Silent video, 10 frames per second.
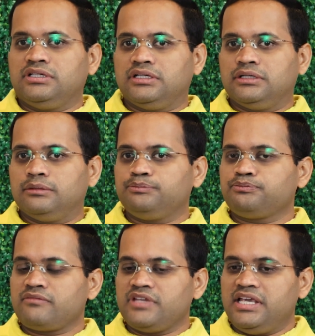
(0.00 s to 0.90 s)

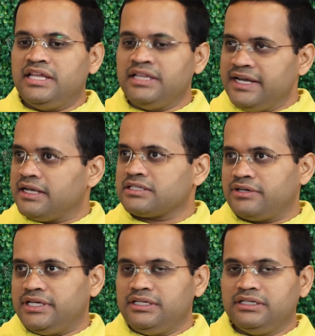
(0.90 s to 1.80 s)
in the
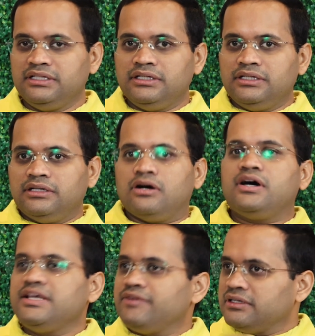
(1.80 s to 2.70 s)
industry
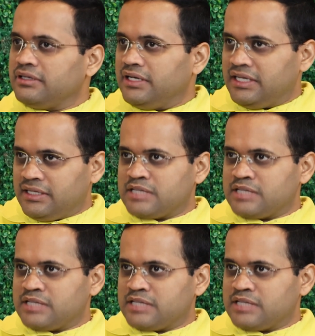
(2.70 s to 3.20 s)
or even